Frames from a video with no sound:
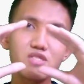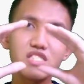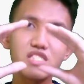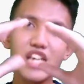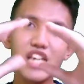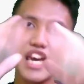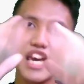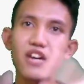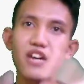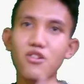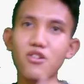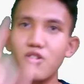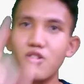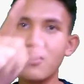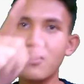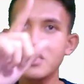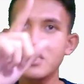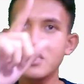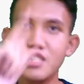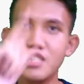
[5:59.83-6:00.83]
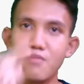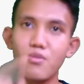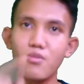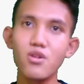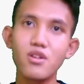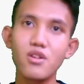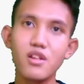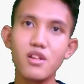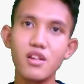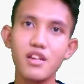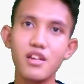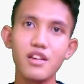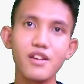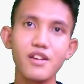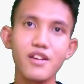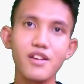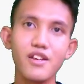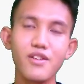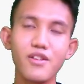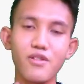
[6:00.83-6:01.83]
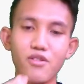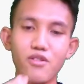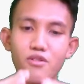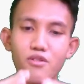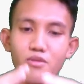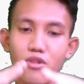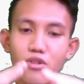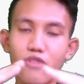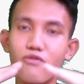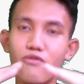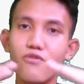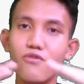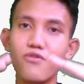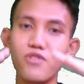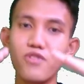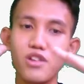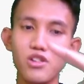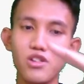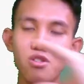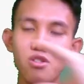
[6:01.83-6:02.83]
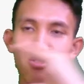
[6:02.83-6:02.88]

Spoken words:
we use the arrow symbol of